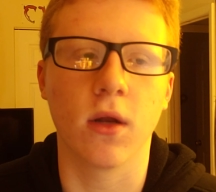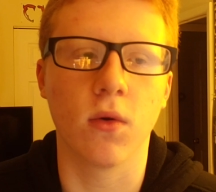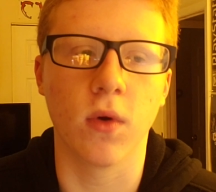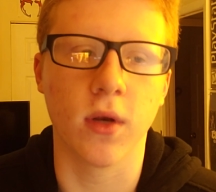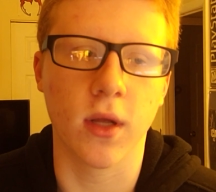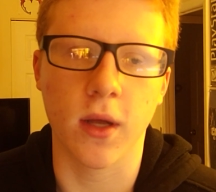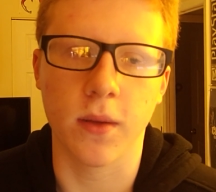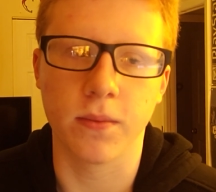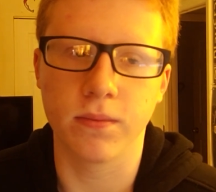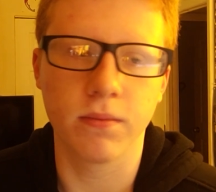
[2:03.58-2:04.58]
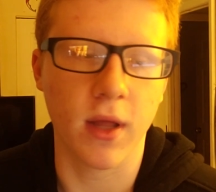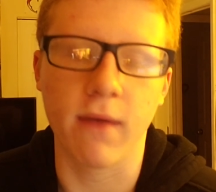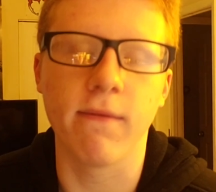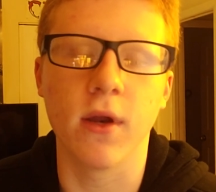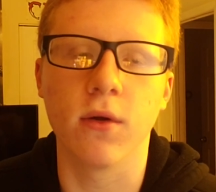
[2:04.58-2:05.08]
I don't want to
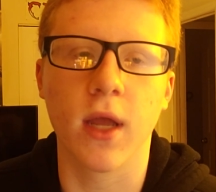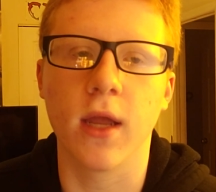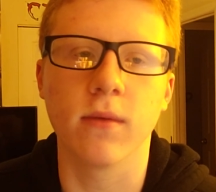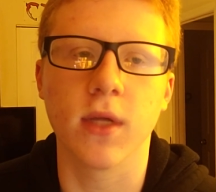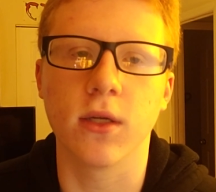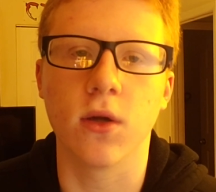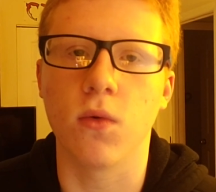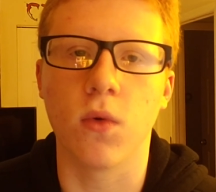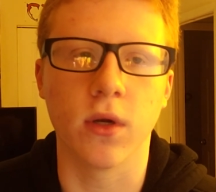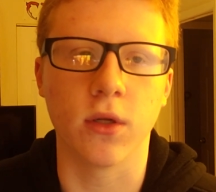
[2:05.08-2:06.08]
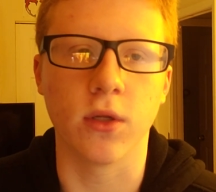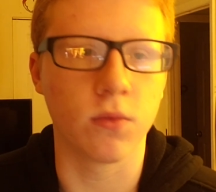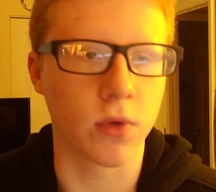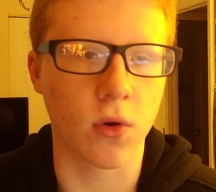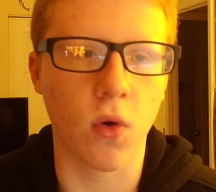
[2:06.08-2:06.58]
play video games. I don't want to
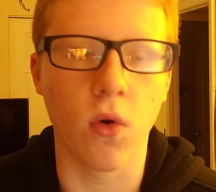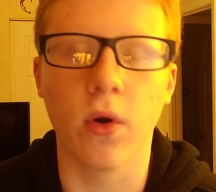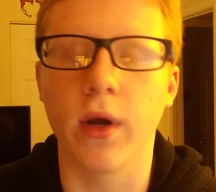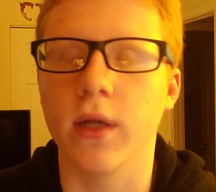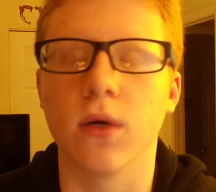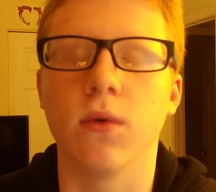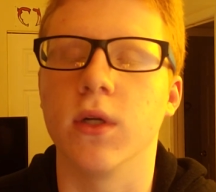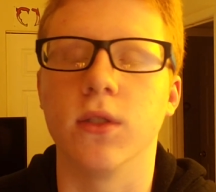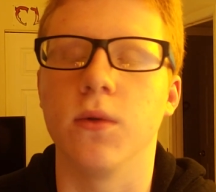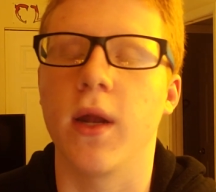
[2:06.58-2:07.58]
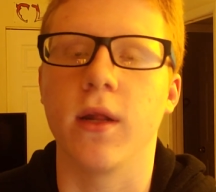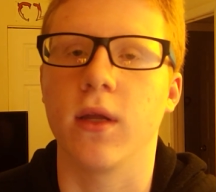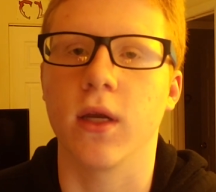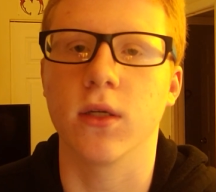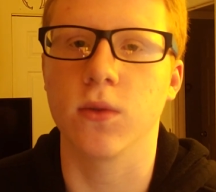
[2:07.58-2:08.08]
record. I don't want to do
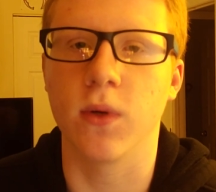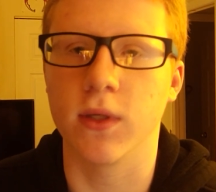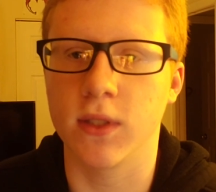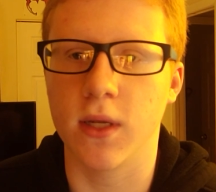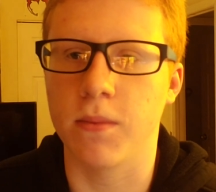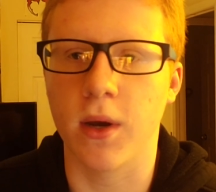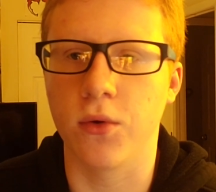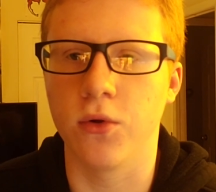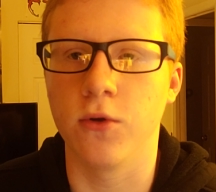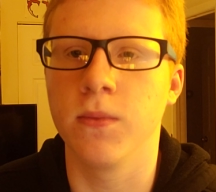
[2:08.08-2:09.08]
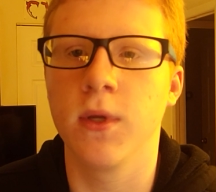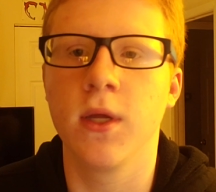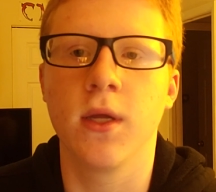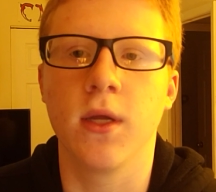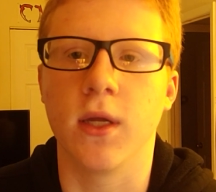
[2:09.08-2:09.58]
anything. I just want to sit in my room
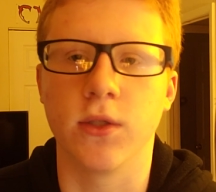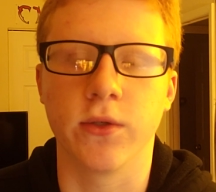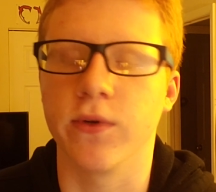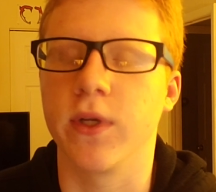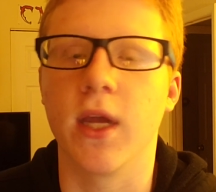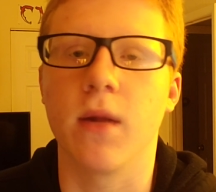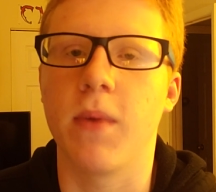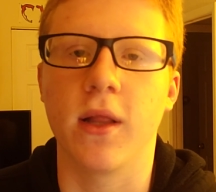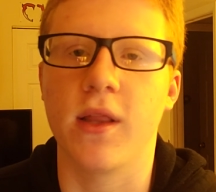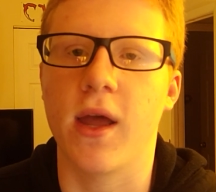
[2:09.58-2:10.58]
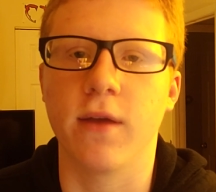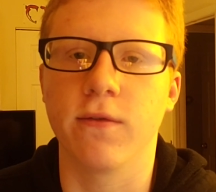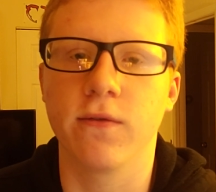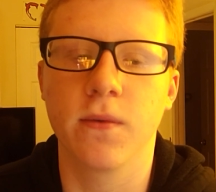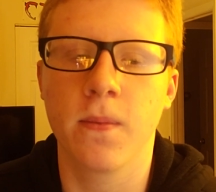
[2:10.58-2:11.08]
and just forget about
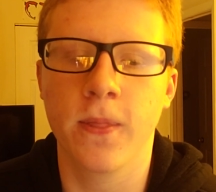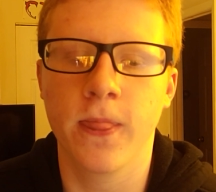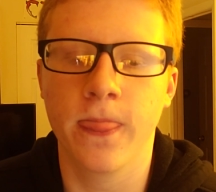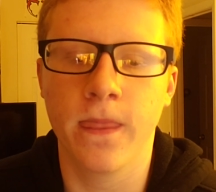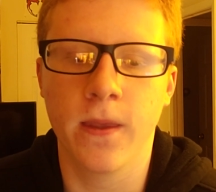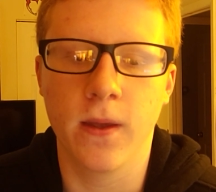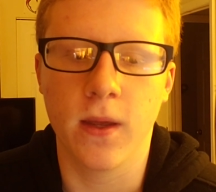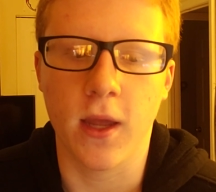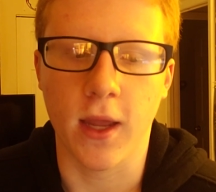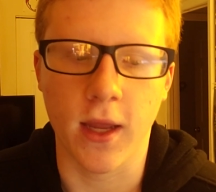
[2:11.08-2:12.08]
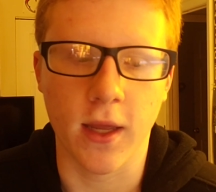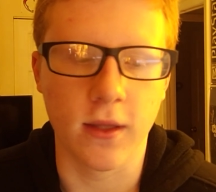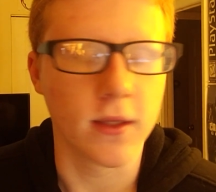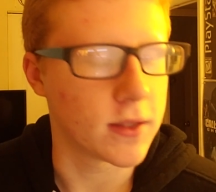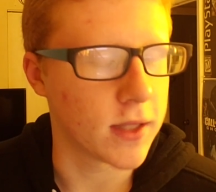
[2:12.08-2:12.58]
life.
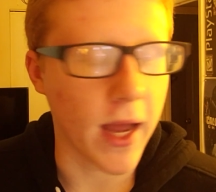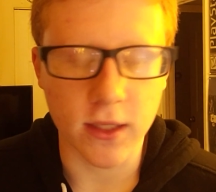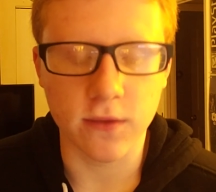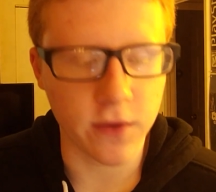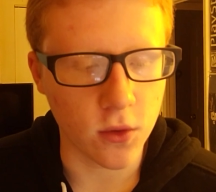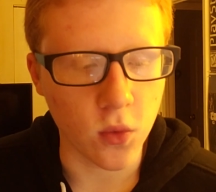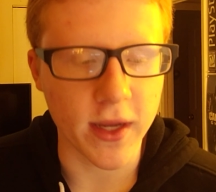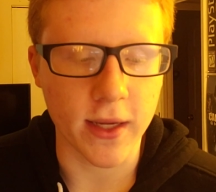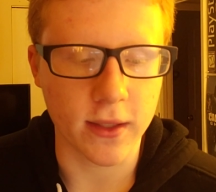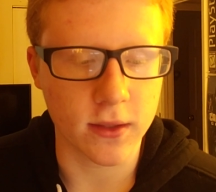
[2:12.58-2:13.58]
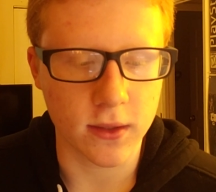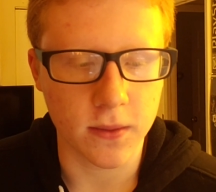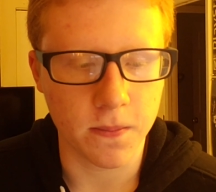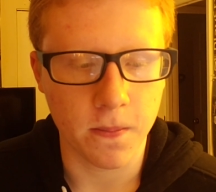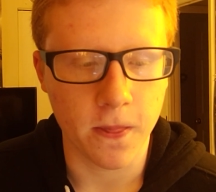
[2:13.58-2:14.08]
And this last few
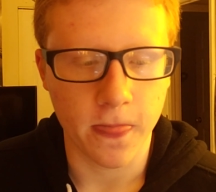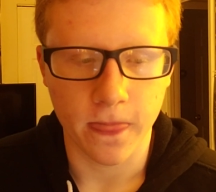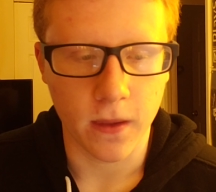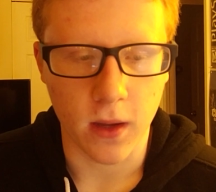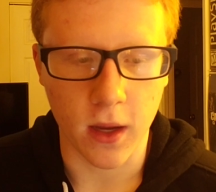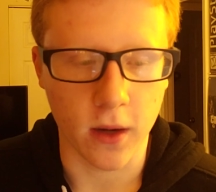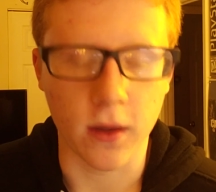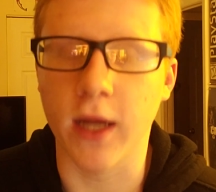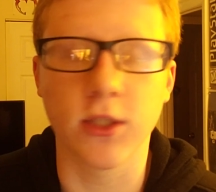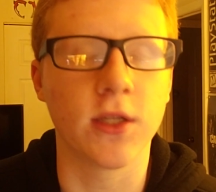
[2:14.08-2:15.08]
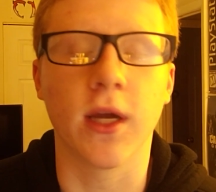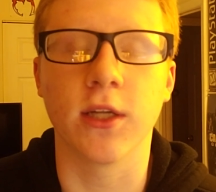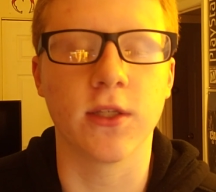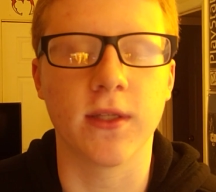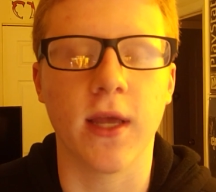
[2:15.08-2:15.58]
weeks, or I should
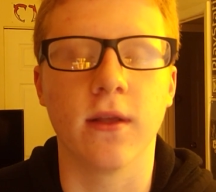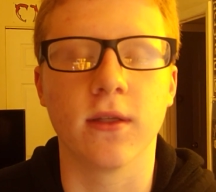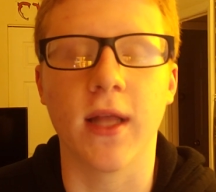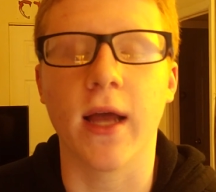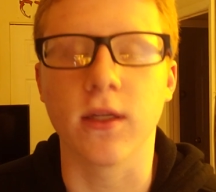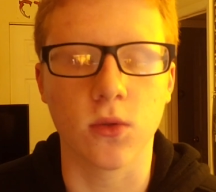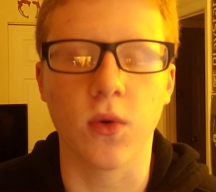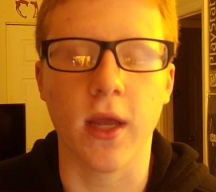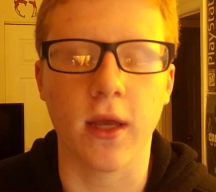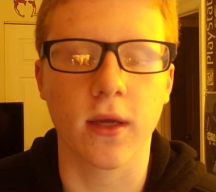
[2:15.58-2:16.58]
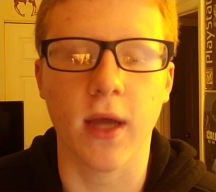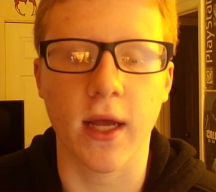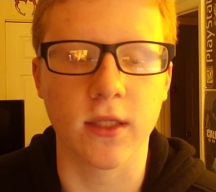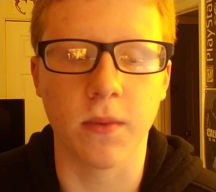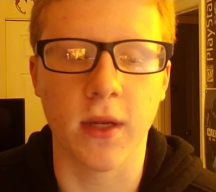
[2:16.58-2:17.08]
say this last week,
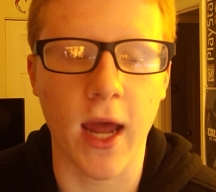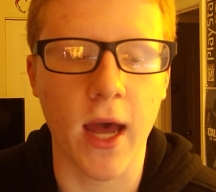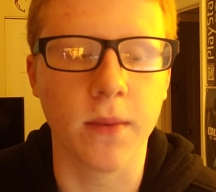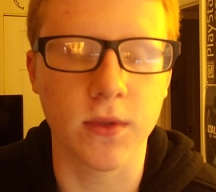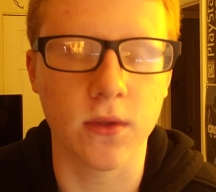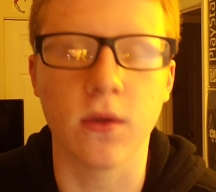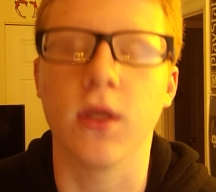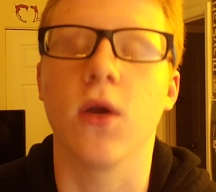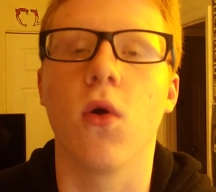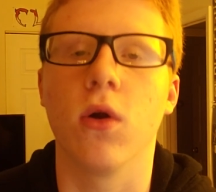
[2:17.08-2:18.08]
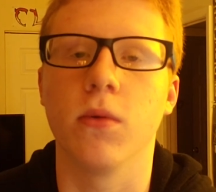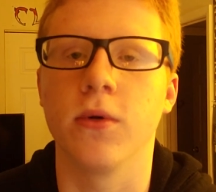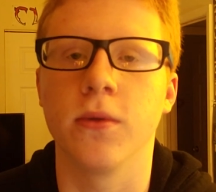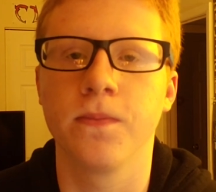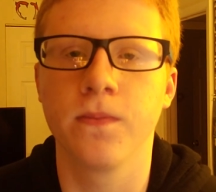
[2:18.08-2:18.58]
has been absolutely
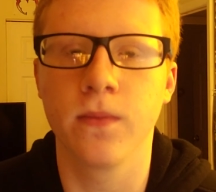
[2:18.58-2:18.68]
horrible.